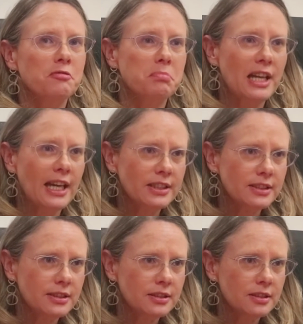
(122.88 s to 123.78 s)
of
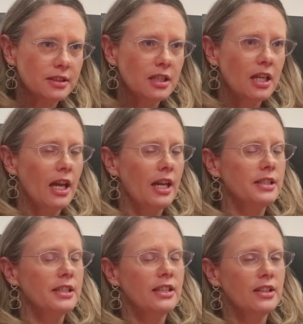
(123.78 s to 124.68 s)
blood,
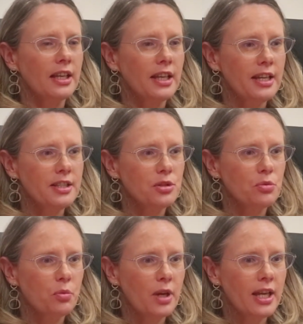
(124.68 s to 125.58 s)
and in the case
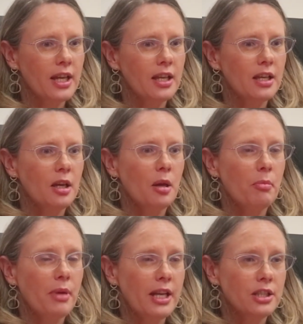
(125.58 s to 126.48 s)
where
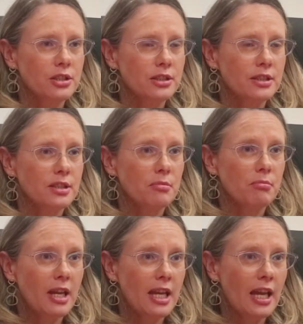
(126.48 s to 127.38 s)
patients
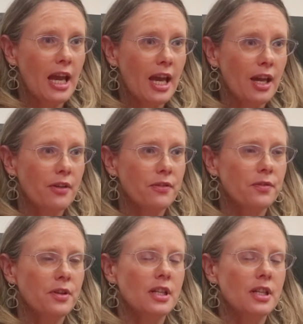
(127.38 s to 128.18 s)
may have